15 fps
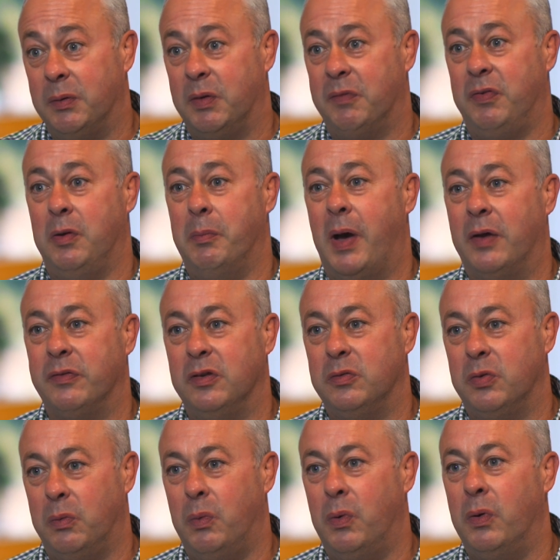A few miles
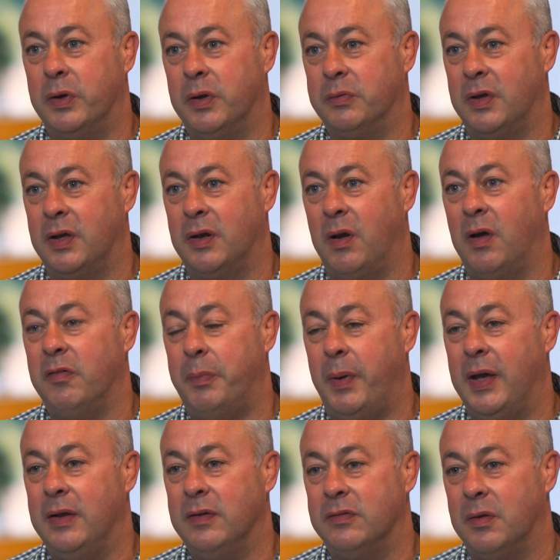into a walk, I was getting a lot of pain.